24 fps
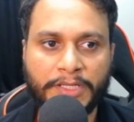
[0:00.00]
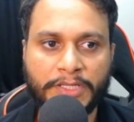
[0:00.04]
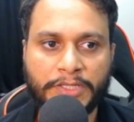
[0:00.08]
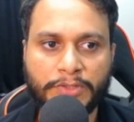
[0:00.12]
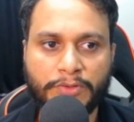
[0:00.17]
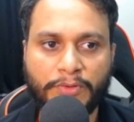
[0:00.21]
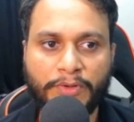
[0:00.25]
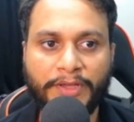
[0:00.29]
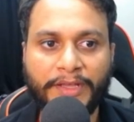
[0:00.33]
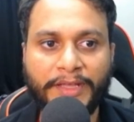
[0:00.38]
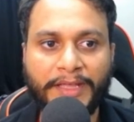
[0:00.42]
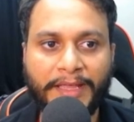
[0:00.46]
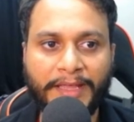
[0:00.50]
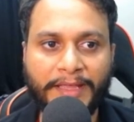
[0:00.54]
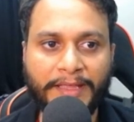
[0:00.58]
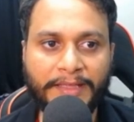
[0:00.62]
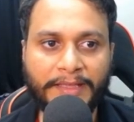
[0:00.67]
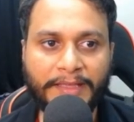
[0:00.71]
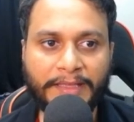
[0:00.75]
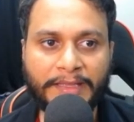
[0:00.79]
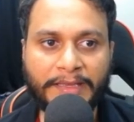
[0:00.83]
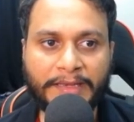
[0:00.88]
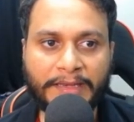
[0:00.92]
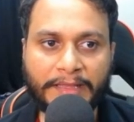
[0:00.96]
So
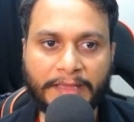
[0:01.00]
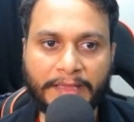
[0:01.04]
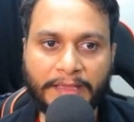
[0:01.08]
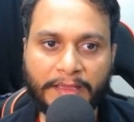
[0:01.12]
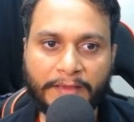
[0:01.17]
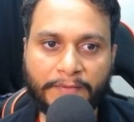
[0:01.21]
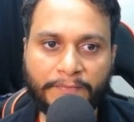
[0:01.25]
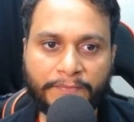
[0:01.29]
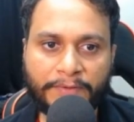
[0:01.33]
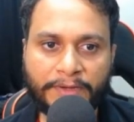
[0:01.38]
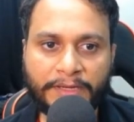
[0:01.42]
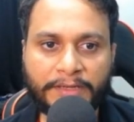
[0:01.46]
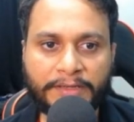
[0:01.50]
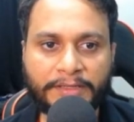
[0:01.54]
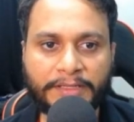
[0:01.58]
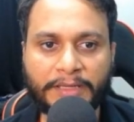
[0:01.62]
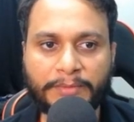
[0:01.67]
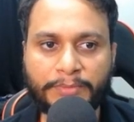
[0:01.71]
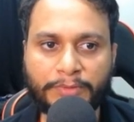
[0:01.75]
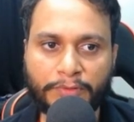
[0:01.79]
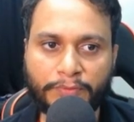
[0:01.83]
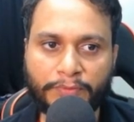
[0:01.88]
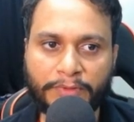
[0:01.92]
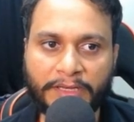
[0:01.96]
in every
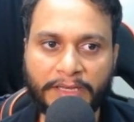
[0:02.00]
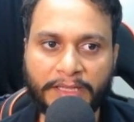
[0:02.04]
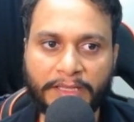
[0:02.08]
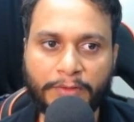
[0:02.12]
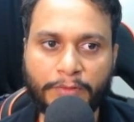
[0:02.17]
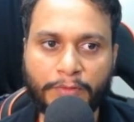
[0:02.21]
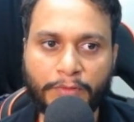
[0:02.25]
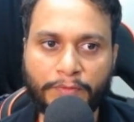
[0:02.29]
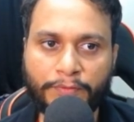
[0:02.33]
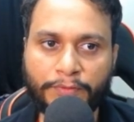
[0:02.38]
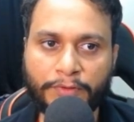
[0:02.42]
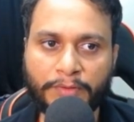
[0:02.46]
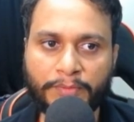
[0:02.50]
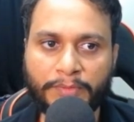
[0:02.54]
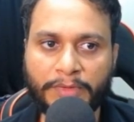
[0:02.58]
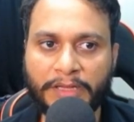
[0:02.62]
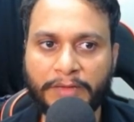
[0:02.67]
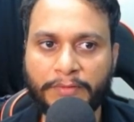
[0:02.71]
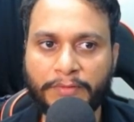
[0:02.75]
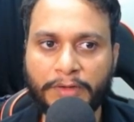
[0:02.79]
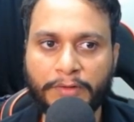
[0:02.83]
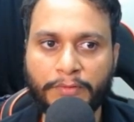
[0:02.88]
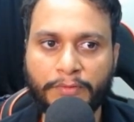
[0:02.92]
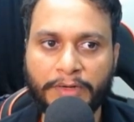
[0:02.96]
depth, when I go from
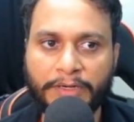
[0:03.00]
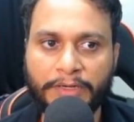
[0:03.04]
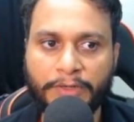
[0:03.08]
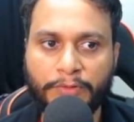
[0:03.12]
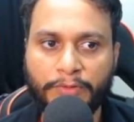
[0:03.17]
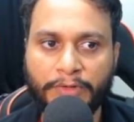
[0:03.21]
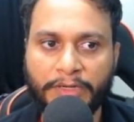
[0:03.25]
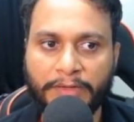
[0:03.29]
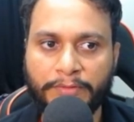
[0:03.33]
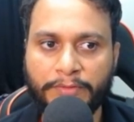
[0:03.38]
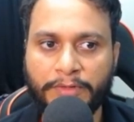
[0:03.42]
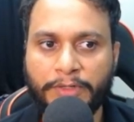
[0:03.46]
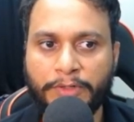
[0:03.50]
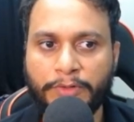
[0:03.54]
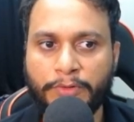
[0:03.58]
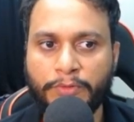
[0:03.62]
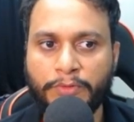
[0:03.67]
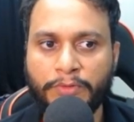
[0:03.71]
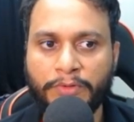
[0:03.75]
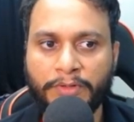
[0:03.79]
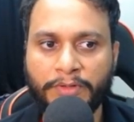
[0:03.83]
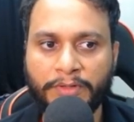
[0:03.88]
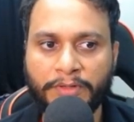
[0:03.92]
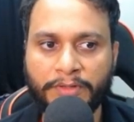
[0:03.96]
level 1 to level
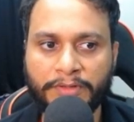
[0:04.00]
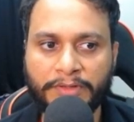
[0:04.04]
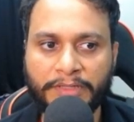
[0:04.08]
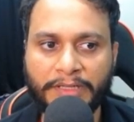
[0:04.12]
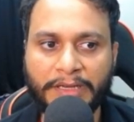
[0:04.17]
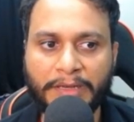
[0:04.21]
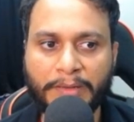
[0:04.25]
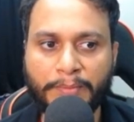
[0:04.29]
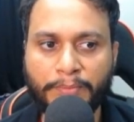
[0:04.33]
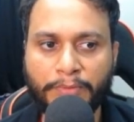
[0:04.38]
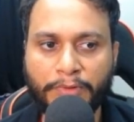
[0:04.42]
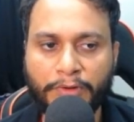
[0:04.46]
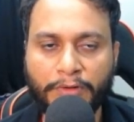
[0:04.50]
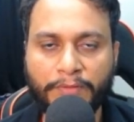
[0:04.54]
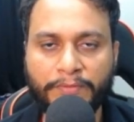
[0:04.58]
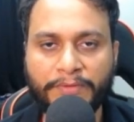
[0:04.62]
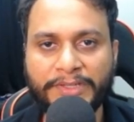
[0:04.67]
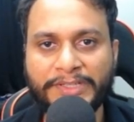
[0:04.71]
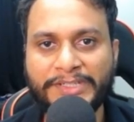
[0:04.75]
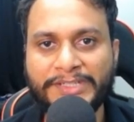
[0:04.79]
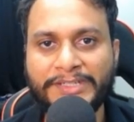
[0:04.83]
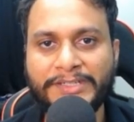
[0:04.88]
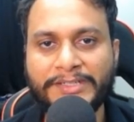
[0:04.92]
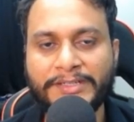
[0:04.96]
2, the number of
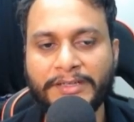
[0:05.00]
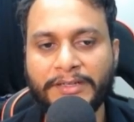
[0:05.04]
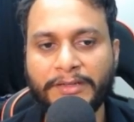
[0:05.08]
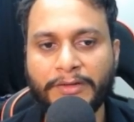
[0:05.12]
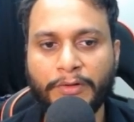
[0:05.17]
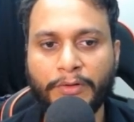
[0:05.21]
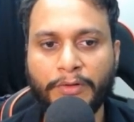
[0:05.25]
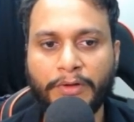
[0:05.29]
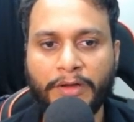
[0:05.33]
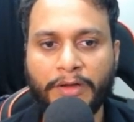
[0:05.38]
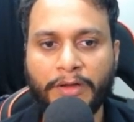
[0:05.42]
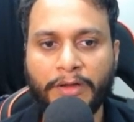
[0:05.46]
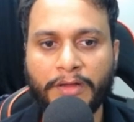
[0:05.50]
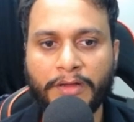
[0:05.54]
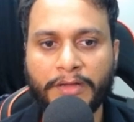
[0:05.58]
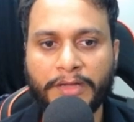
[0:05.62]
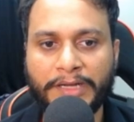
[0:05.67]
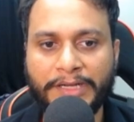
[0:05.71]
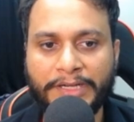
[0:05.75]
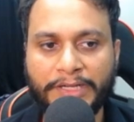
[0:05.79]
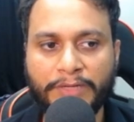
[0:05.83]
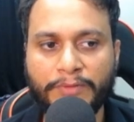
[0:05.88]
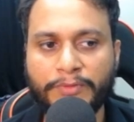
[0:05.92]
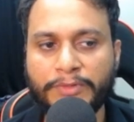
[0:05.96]
digits are
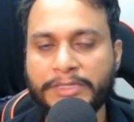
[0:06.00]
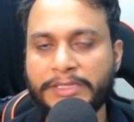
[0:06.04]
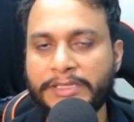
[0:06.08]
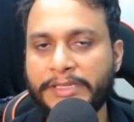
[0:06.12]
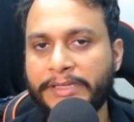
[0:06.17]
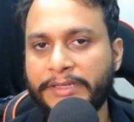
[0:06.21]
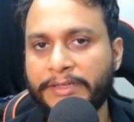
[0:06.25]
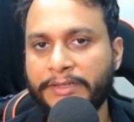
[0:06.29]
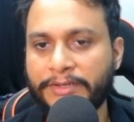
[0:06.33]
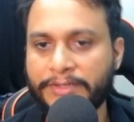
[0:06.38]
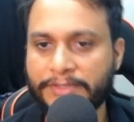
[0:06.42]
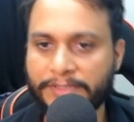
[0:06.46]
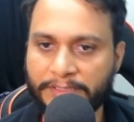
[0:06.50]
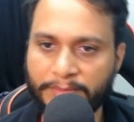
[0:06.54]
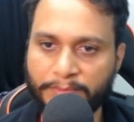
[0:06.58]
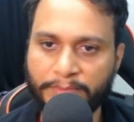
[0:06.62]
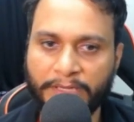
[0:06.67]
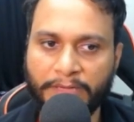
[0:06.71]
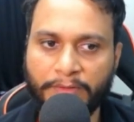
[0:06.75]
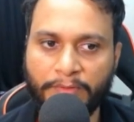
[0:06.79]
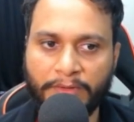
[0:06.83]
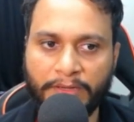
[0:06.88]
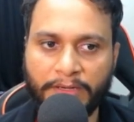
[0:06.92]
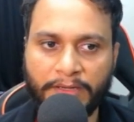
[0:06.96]
continuously increasing
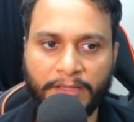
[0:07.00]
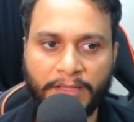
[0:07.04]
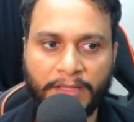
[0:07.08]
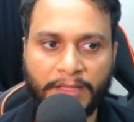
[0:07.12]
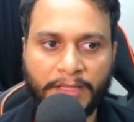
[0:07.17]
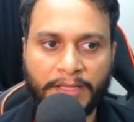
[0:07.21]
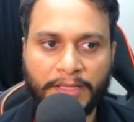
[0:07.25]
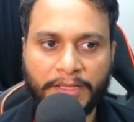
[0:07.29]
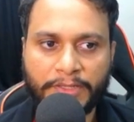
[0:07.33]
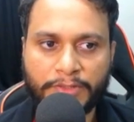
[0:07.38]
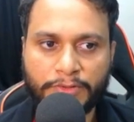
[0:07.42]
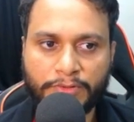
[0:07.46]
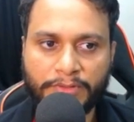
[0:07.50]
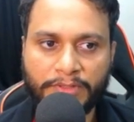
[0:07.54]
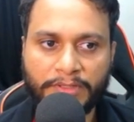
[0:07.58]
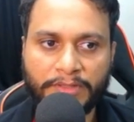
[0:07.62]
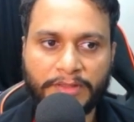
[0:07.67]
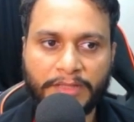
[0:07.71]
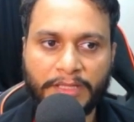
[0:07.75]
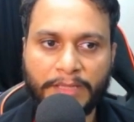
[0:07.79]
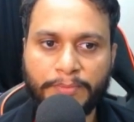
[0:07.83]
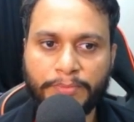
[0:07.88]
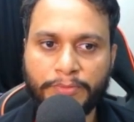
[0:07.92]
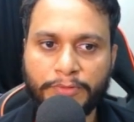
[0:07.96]
by 1. So the
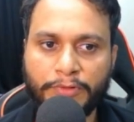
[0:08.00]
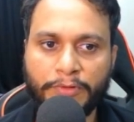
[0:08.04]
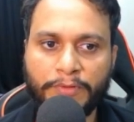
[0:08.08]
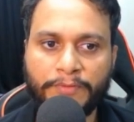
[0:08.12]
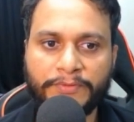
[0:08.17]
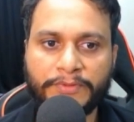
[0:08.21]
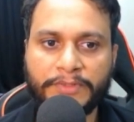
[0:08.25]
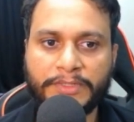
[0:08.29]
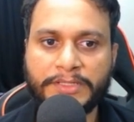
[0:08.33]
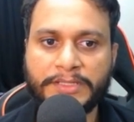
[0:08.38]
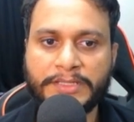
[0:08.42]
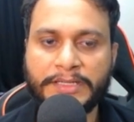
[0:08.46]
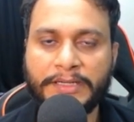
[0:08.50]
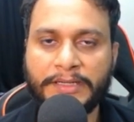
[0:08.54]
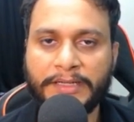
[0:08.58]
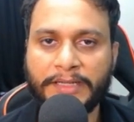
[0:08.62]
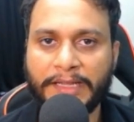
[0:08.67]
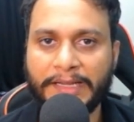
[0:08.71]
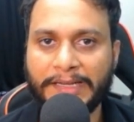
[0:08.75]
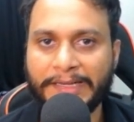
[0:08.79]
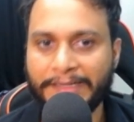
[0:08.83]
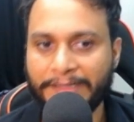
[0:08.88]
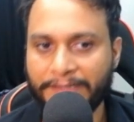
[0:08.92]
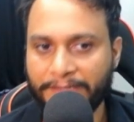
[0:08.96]
depth of this
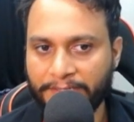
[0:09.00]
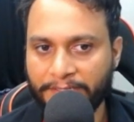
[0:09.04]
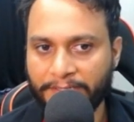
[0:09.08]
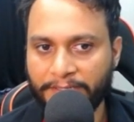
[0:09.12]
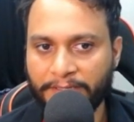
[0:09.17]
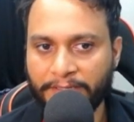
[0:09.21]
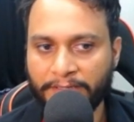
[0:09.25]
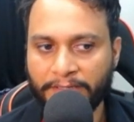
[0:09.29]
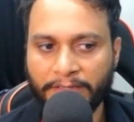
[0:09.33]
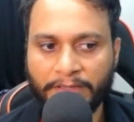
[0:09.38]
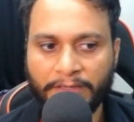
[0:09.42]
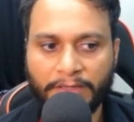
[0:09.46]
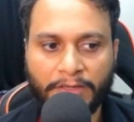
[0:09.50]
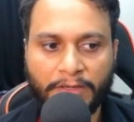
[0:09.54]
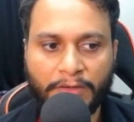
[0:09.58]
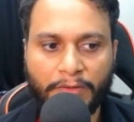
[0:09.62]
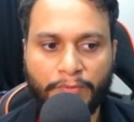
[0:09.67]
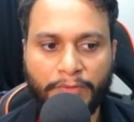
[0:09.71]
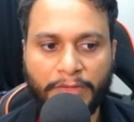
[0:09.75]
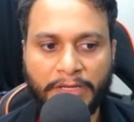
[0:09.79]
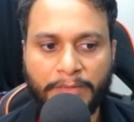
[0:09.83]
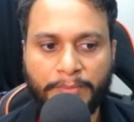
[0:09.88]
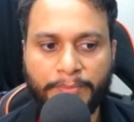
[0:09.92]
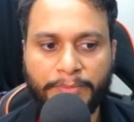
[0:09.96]
entire tree
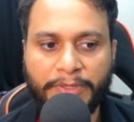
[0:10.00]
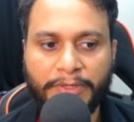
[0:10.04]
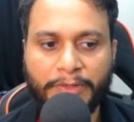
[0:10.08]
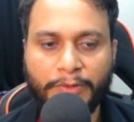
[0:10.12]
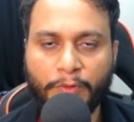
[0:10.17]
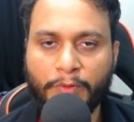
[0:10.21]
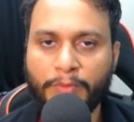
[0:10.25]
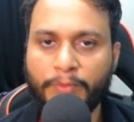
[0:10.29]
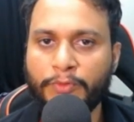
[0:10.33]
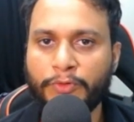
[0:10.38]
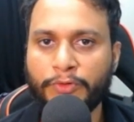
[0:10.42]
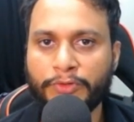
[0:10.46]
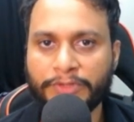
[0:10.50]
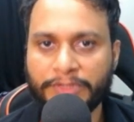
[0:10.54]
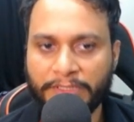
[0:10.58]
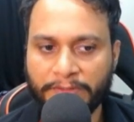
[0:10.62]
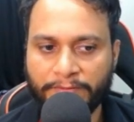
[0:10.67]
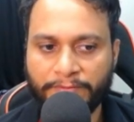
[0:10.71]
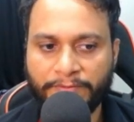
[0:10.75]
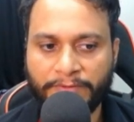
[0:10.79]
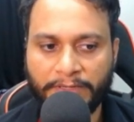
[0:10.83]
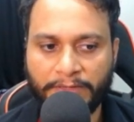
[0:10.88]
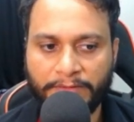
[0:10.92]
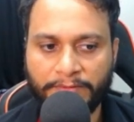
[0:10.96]
will be no more
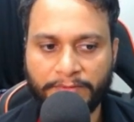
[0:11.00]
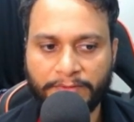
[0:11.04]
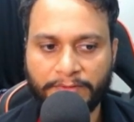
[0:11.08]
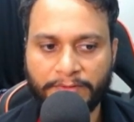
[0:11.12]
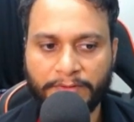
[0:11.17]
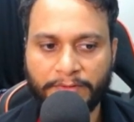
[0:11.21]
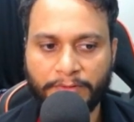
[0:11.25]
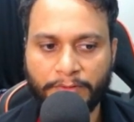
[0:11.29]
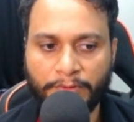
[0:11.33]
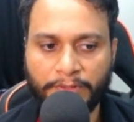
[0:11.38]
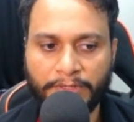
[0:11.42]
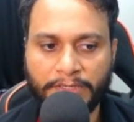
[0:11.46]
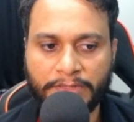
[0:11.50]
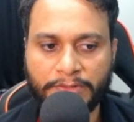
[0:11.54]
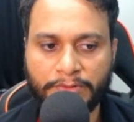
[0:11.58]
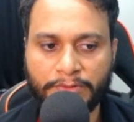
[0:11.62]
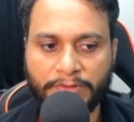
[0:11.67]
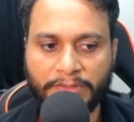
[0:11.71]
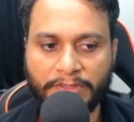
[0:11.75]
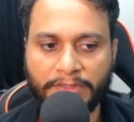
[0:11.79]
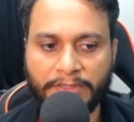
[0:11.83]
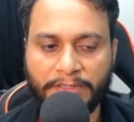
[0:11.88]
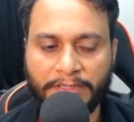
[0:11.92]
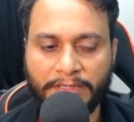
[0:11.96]
than 5. Okay, so
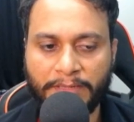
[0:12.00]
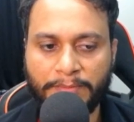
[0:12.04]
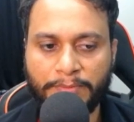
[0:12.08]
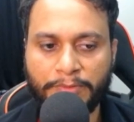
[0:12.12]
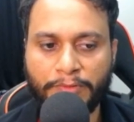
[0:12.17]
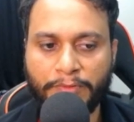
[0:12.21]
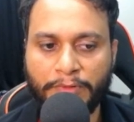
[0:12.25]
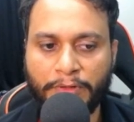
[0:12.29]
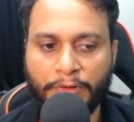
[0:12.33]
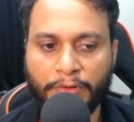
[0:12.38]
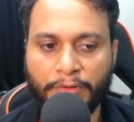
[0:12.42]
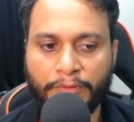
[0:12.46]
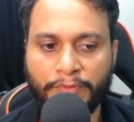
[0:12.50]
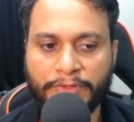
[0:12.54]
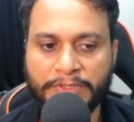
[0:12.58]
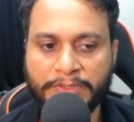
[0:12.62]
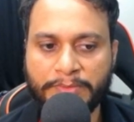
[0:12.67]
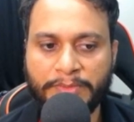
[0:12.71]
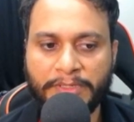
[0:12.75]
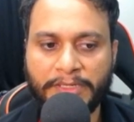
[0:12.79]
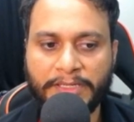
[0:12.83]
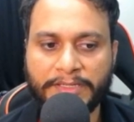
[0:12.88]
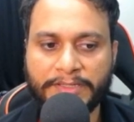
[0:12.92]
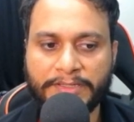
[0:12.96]
the depth will always
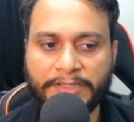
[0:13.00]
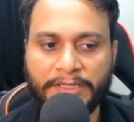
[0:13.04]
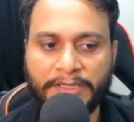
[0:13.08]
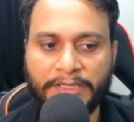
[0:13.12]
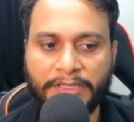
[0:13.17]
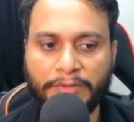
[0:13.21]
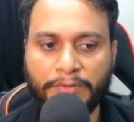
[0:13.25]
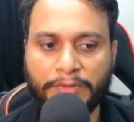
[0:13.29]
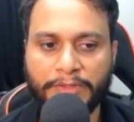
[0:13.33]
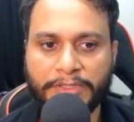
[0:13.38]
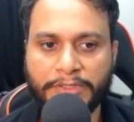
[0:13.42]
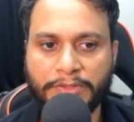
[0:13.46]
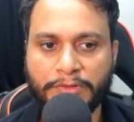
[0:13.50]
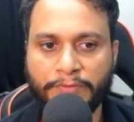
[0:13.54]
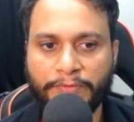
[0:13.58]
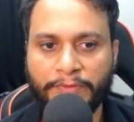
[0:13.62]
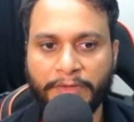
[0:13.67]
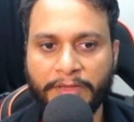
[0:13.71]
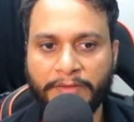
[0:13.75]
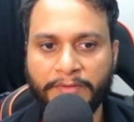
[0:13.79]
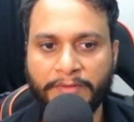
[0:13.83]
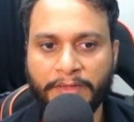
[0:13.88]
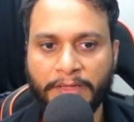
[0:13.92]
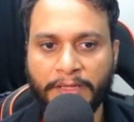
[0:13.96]
be less than equals to
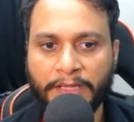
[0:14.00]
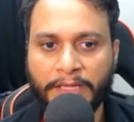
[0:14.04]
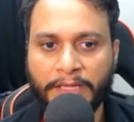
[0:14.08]
5.